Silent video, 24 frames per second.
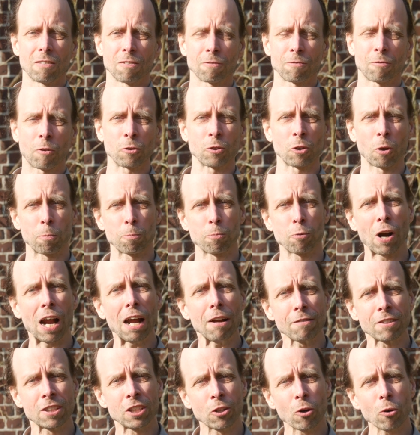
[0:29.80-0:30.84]
for your
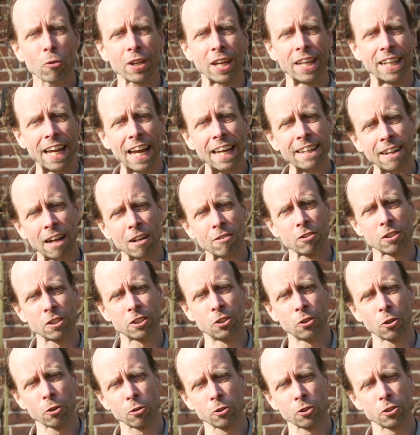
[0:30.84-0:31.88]
private cooking, 800
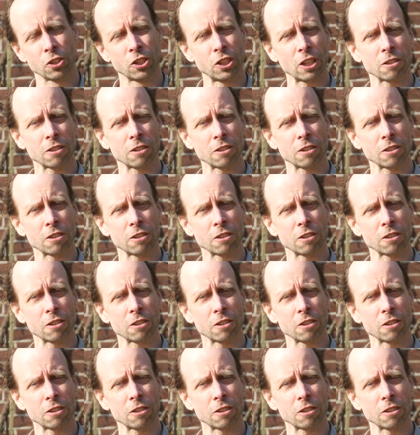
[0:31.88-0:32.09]
euros